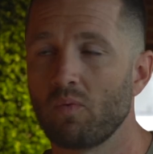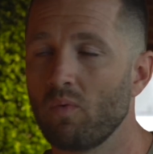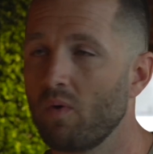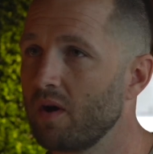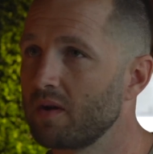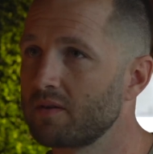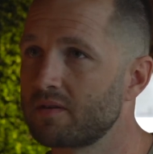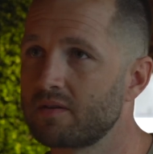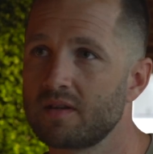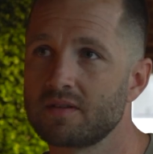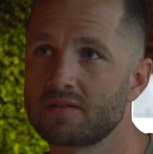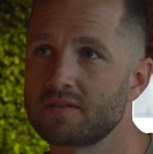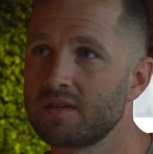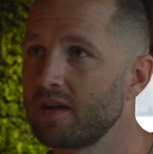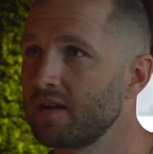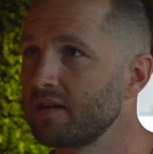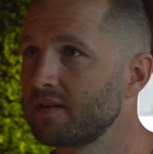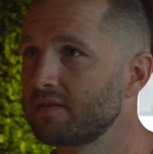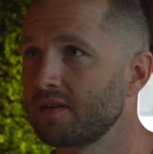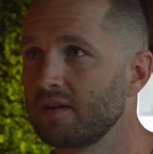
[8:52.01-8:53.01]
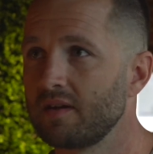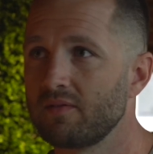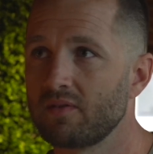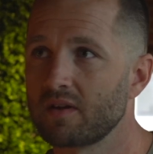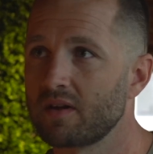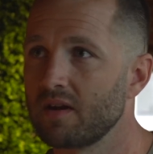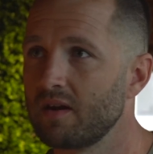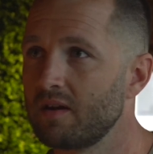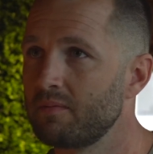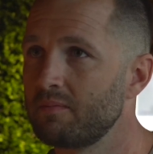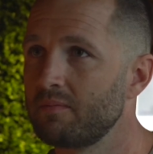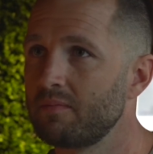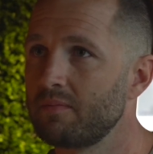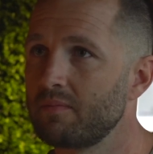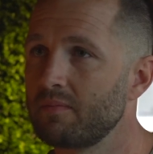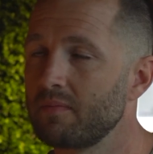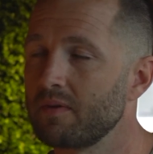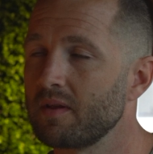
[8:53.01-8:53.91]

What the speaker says: want this day to even come.